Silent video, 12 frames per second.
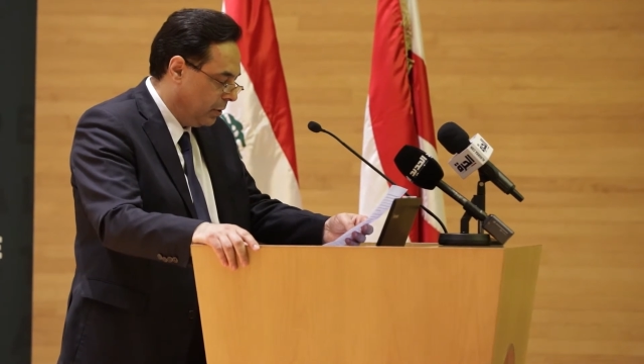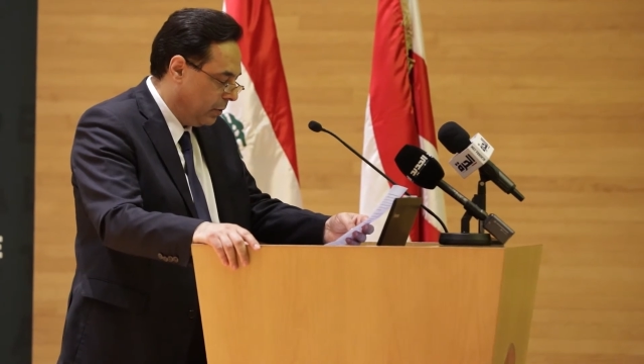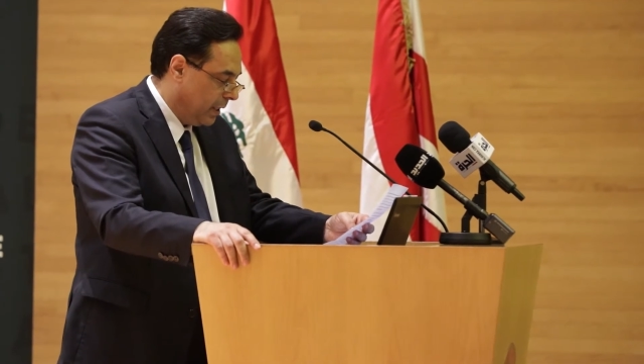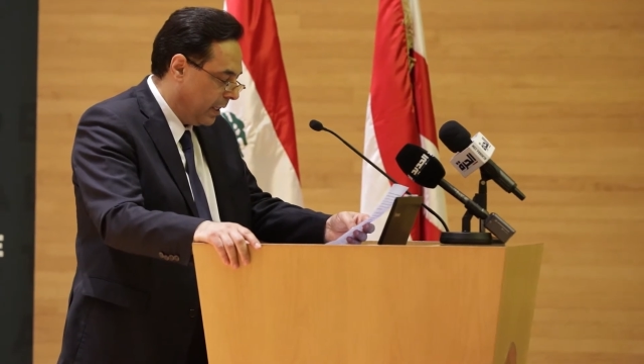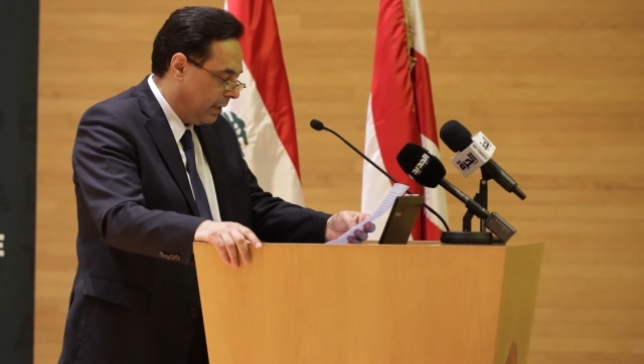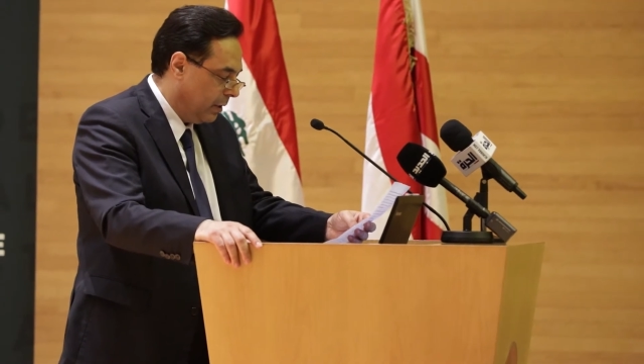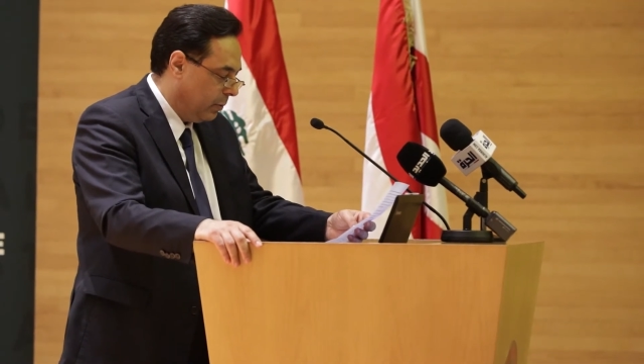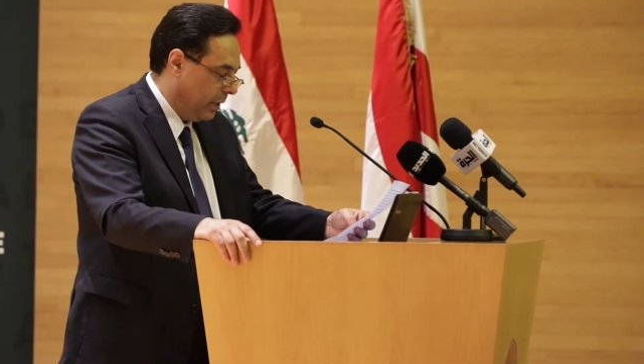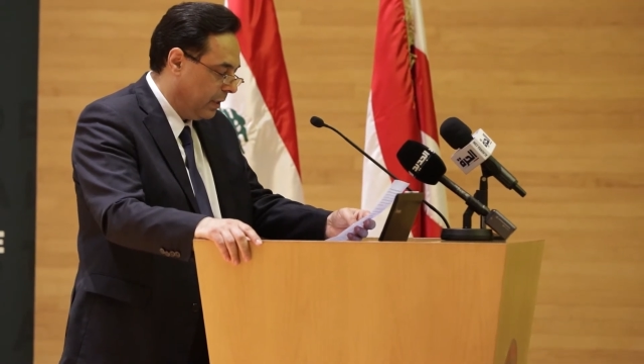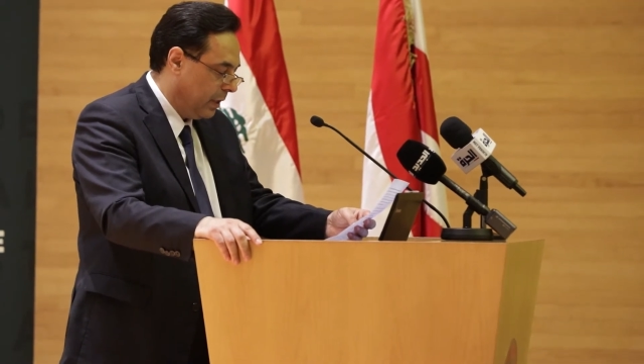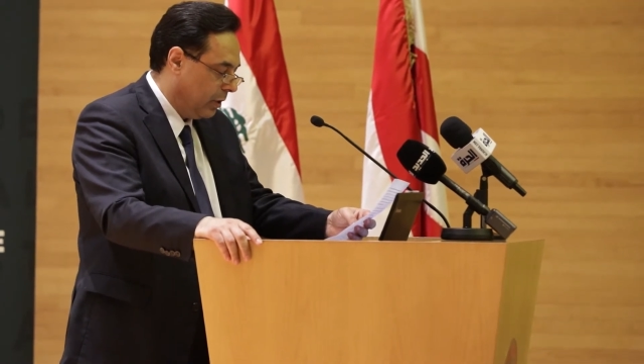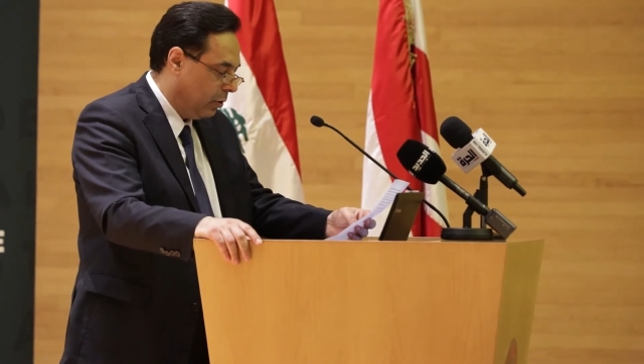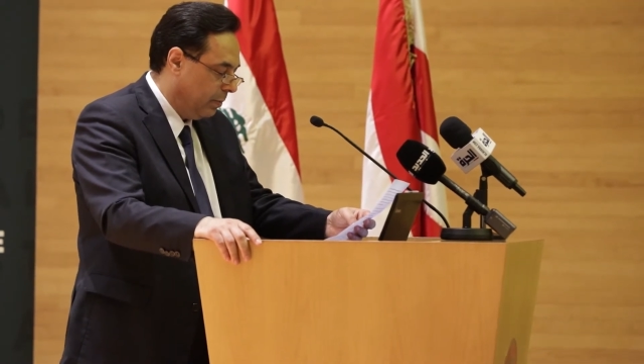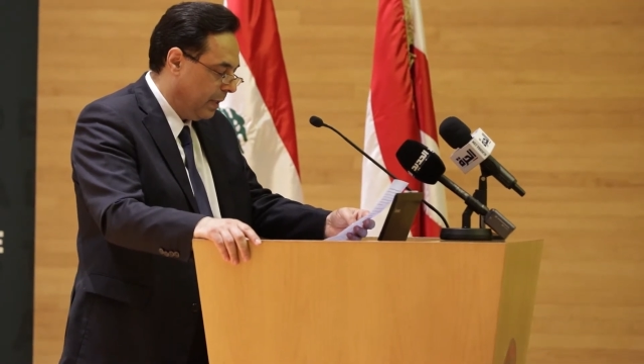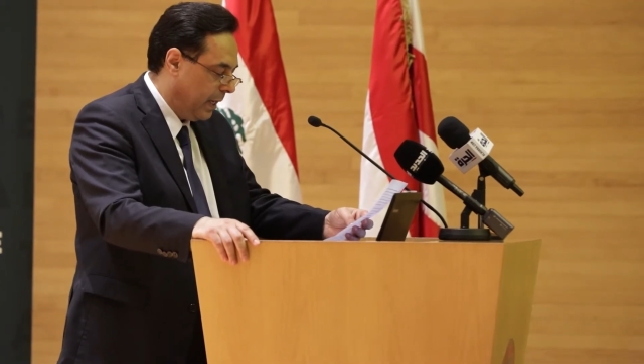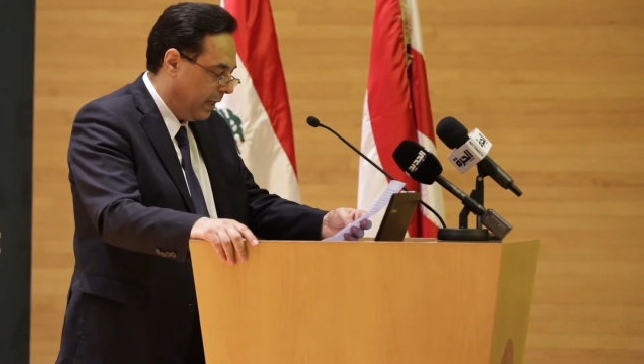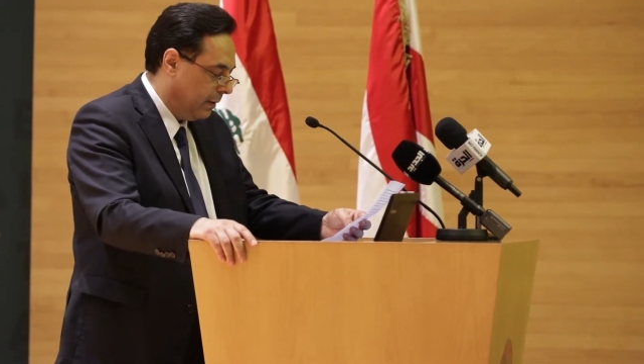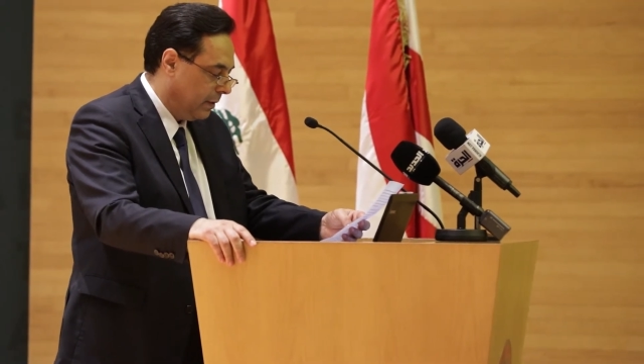together with the
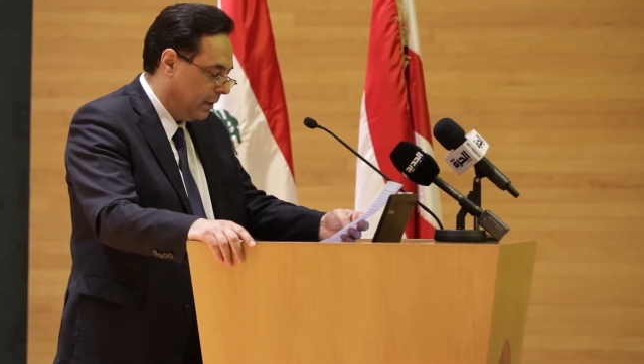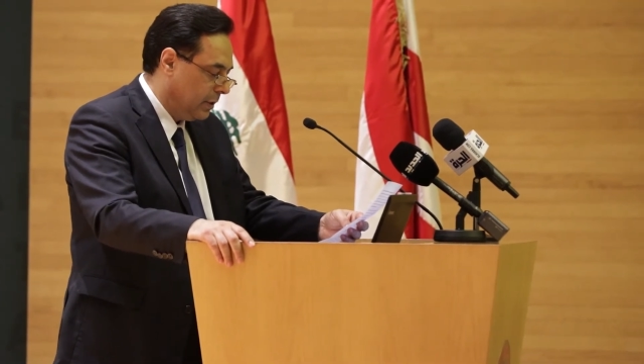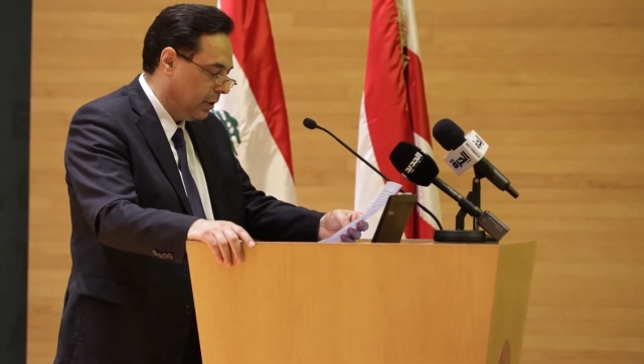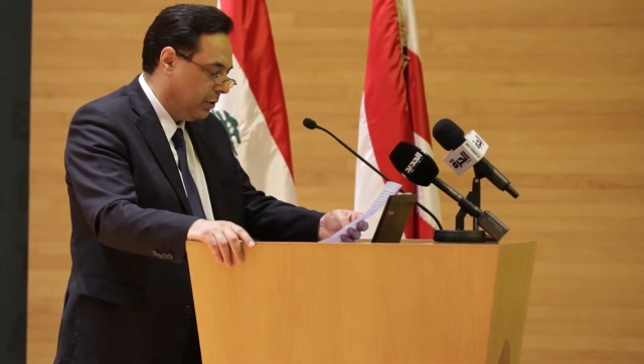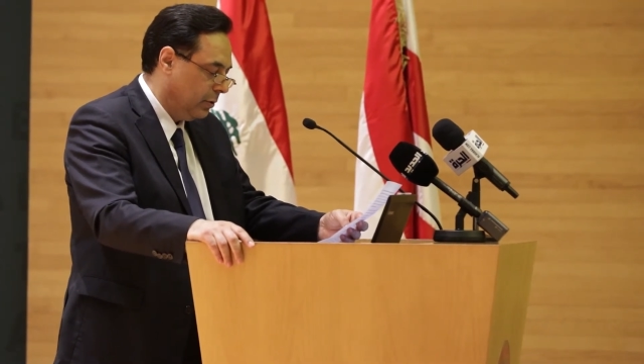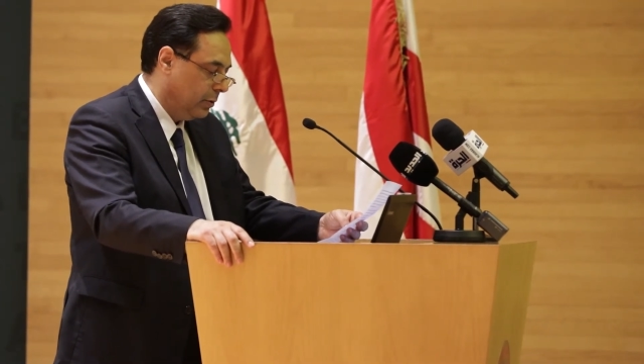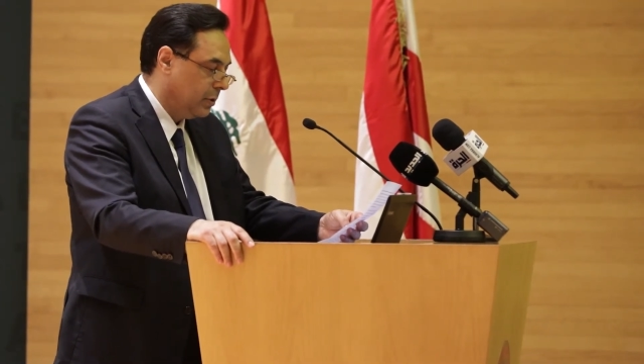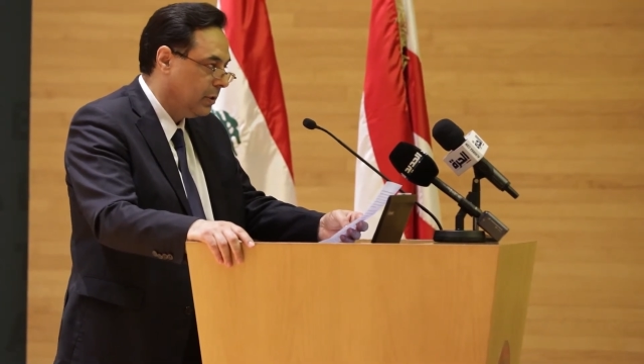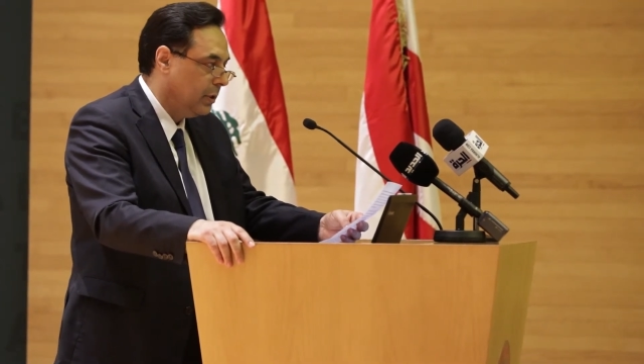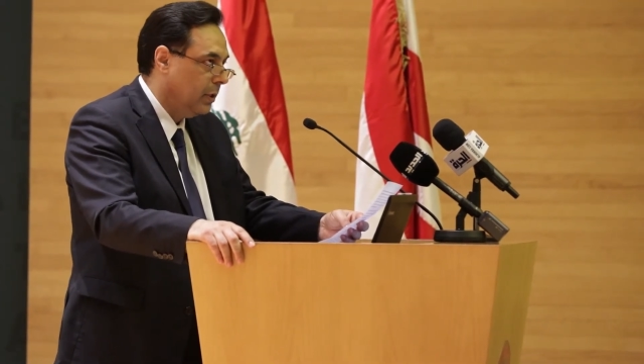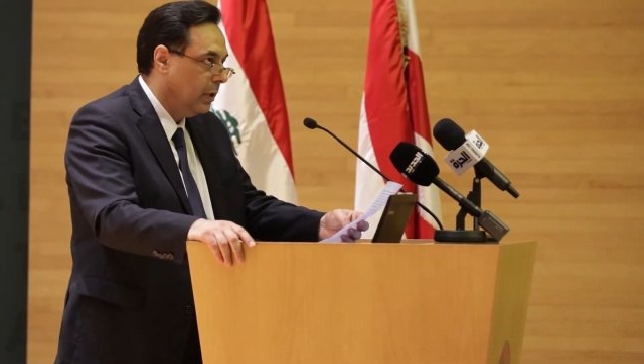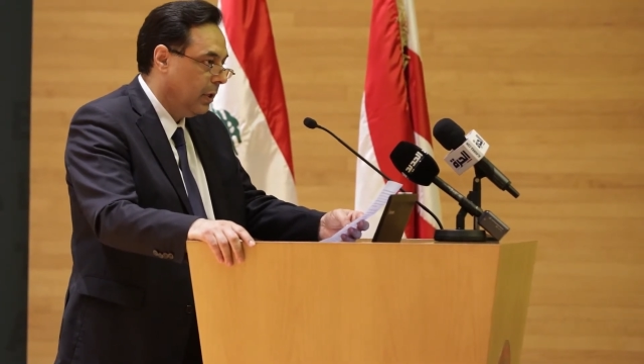Global Health Institute,